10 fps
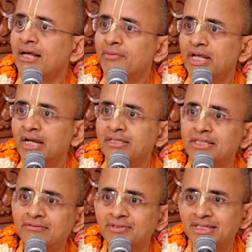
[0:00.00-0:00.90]
They are bringing a
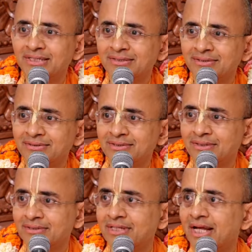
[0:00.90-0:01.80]
TV.
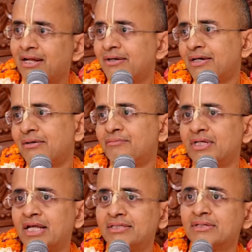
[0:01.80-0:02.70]
You know, they are uh,
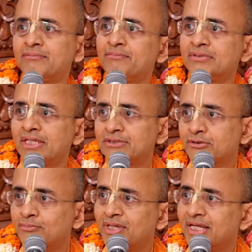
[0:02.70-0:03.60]
bringing some
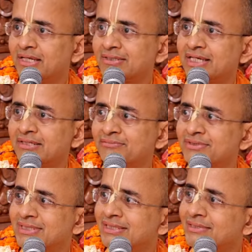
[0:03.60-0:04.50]
things to play,
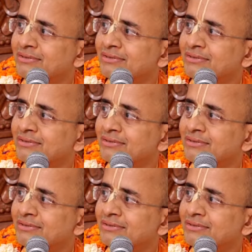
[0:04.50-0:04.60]
games.